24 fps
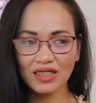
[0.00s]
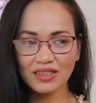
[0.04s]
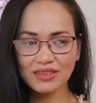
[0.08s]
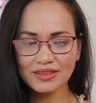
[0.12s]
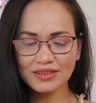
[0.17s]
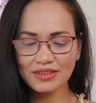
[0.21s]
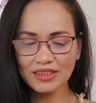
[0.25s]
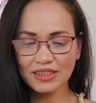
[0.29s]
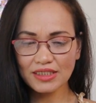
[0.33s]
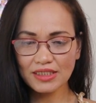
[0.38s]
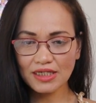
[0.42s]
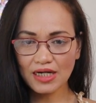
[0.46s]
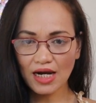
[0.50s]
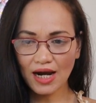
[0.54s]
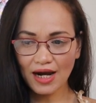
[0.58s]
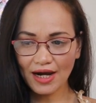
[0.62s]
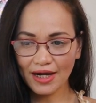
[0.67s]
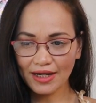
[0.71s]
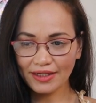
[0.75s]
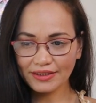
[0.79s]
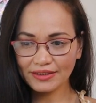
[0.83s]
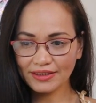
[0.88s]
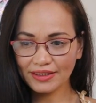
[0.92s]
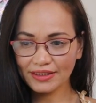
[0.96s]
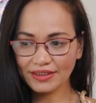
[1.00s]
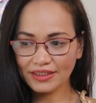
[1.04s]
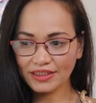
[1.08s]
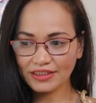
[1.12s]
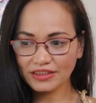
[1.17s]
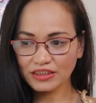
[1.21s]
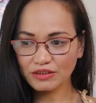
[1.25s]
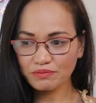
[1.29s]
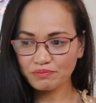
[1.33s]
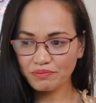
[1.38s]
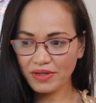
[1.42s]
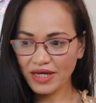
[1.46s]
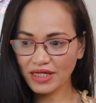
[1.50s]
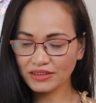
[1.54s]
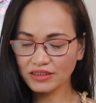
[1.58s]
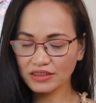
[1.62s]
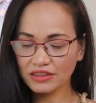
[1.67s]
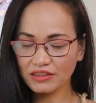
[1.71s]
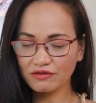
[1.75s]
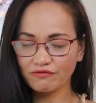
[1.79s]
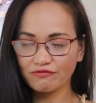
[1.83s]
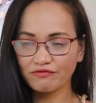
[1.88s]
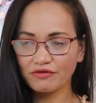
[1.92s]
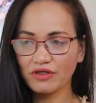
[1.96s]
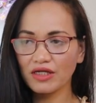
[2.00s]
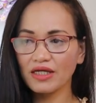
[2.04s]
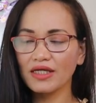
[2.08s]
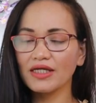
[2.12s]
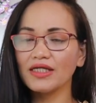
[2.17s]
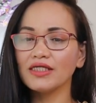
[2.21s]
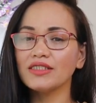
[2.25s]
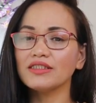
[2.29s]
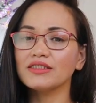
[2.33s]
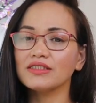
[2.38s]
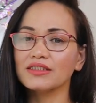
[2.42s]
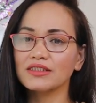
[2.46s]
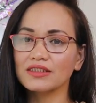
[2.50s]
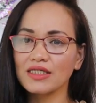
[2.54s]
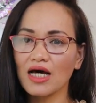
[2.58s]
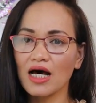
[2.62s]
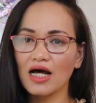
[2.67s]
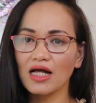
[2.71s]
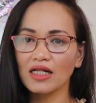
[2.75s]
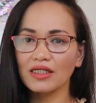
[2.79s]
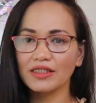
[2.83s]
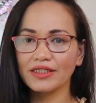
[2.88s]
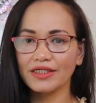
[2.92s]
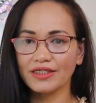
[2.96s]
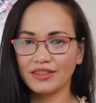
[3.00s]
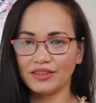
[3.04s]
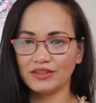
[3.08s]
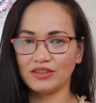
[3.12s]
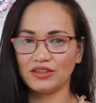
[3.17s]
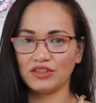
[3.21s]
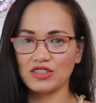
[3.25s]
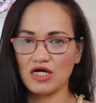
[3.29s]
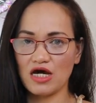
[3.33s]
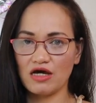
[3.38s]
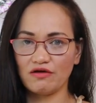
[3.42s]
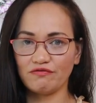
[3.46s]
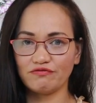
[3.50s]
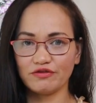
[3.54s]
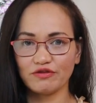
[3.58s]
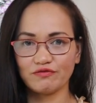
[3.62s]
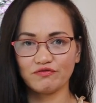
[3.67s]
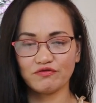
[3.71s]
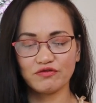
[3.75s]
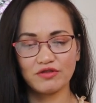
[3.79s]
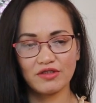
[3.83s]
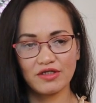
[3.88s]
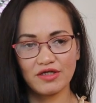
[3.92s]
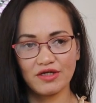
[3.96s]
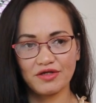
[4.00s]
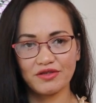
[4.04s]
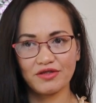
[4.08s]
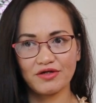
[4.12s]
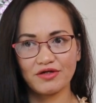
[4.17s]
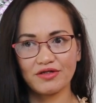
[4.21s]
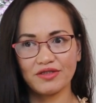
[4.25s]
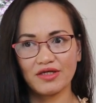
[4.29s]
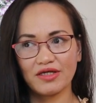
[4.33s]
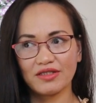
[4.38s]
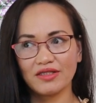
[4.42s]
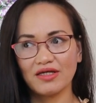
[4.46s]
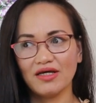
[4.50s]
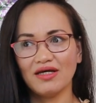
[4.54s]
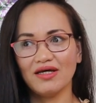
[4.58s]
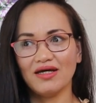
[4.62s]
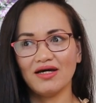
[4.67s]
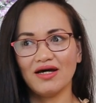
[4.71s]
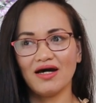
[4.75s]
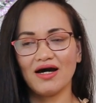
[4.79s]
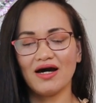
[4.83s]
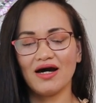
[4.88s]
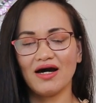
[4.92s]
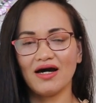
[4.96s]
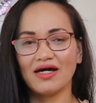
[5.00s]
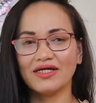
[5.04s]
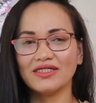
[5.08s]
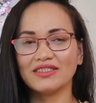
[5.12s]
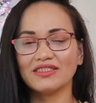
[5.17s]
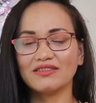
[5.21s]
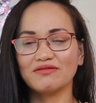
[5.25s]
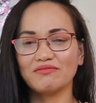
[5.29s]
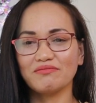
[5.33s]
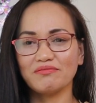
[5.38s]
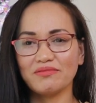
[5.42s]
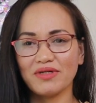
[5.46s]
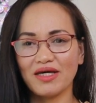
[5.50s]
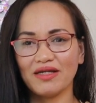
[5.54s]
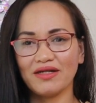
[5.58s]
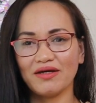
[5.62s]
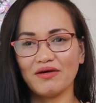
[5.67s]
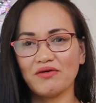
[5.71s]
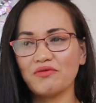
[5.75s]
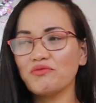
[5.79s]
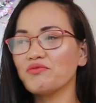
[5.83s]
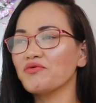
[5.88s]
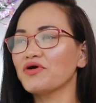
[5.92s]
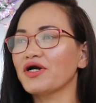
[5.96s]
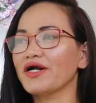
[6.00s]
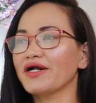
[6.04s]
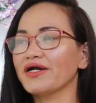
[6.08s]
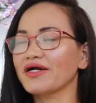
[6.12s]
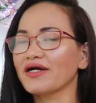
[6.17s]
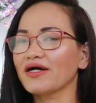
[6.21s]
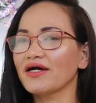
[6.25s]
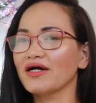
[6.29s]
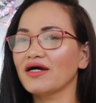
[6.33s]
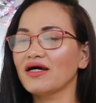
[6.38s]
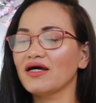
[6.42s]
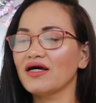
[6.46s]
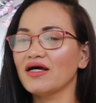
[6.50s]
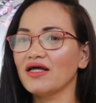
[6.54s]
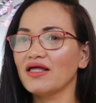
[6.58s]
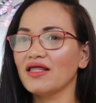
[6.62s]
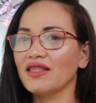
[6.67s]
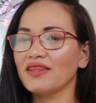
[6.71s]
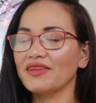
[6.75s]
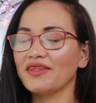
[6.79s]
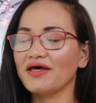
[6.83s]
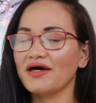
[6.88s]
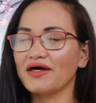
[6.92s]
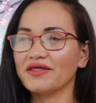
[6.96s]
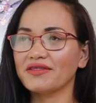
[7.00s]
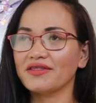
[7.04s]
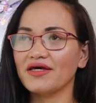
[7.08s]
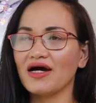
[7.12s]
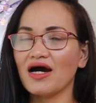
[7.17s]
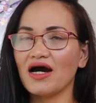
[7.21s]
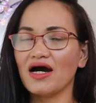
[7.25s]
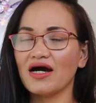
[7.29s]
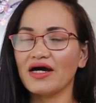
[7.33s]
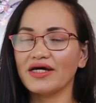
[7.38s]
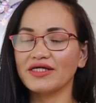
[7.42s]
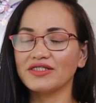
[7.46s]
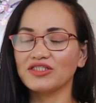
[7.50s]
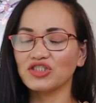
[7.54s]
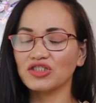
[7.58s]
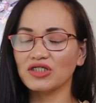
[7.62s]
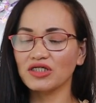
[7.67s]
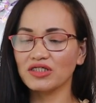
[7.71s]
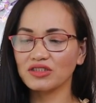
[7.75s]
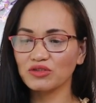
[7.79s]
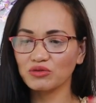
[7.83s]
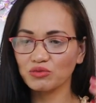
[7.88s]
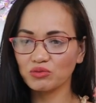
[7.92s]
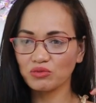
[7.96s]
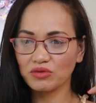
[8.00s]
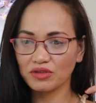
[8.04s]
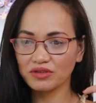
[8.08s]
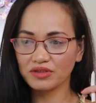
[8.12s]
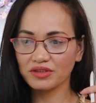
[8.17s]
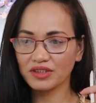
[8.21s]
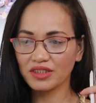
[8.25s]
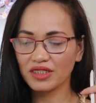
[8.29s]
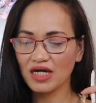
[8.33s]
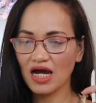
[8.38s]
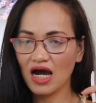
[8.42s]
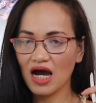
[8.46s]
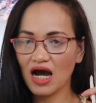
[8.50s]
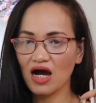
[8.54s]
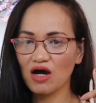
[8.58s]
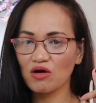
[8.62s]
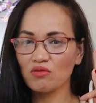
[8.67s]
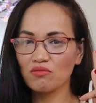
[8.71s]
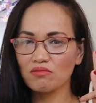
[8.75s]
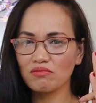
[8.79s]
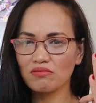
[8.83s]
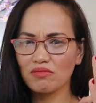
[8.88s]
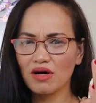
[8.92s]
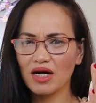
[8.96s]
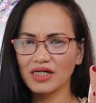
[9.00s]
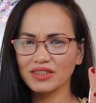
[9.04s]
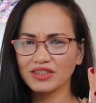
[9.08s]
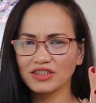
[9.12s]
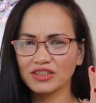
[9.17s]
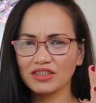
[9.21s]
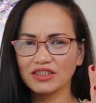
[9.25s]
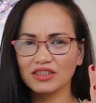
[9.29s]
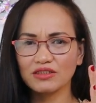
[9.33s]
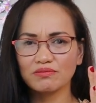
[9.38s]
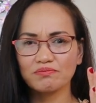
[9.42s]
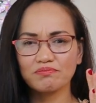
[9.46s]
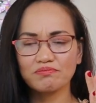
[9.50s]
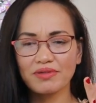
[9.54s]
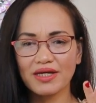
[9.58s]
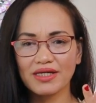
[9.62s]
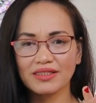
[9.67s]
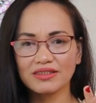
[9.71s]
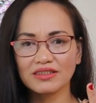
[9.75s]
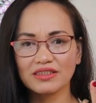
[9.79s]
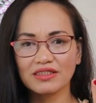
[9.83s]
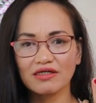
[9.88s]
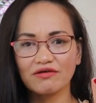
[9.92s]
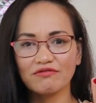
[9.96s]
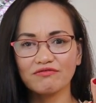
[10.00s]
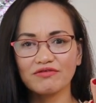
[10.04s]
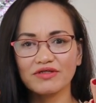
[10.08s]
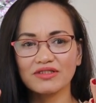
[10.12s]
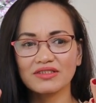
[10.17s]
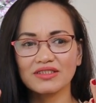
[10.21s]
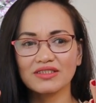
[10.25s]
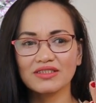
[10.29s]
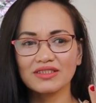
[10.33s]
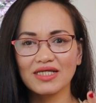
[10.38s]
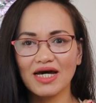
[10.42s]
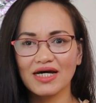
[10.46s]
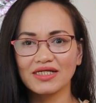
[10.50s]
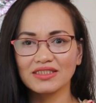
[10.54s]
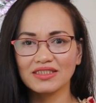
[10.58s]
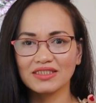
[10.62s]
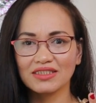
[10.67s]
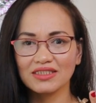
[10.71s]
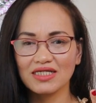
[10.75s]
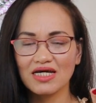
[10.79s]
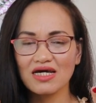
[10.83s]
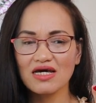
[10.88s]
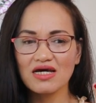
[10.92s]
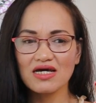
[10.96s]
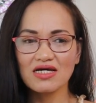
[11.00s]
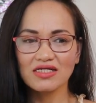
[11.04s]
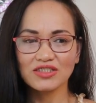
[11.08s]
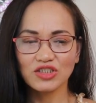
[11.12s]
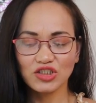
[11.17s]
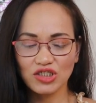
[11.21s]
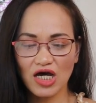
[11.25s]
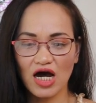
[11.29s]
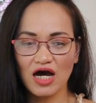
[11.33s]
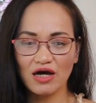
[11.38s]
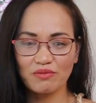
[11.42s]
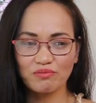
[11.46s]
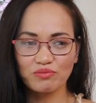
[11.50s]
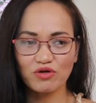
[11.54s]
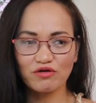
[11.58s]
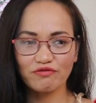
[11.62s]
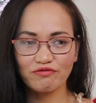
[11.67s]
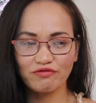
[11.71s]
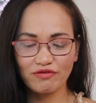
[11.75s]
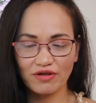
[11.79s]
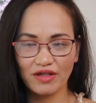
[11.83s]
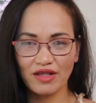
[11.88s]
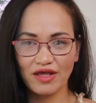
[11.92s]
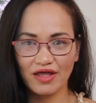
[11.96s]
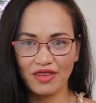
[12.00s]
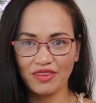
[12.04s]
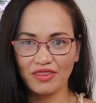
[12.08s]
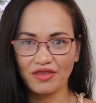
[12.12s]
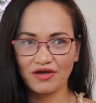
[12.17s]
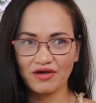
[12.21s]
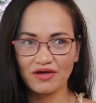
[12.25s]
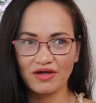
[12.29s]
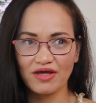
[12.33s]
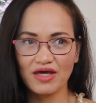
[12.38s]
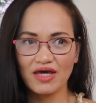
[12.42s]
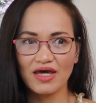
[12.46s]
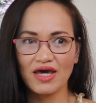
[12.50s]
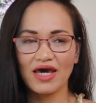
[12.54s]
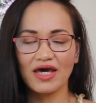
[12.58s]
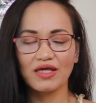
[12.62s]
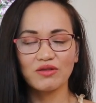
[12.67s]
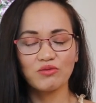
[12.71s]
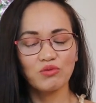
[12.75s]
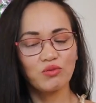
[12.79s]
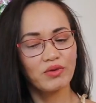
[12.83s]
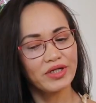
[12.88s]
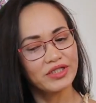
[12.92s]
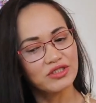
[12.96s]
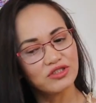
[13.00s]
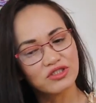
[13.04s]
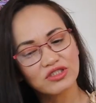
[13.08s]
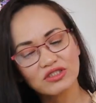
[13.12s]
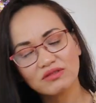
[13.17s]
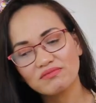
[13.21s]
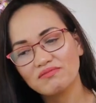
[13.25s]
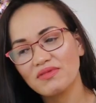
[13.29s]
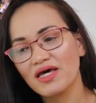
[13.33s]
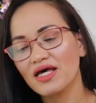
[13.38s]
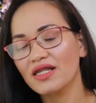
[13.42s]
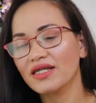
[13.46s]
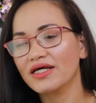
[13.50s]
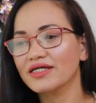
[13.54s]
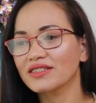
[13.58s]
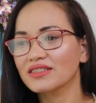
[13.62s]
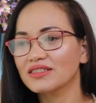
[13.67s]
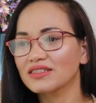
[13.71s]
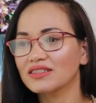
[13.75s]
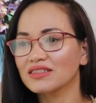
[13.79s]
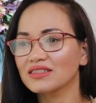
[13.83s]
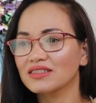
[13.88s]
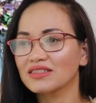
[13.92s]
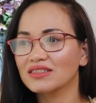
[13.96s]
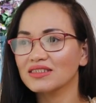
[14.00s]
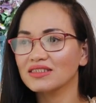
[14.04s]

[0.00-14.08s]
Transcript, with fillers: is a kind of expensive Italian type of leather that I smell at work that I just wondering how much expensive it that type of leather and when you smell it